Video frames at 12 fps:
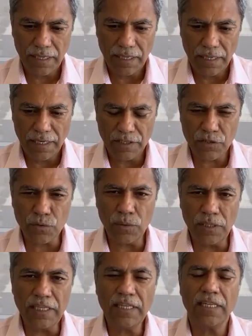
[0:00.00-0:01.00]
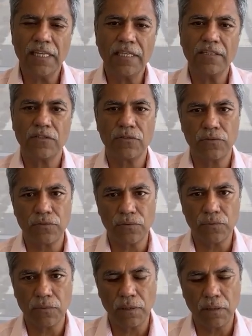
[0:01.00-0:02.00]
Is to lean in
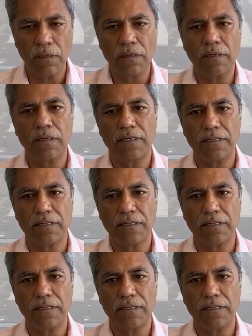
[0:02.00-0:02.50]
to learn.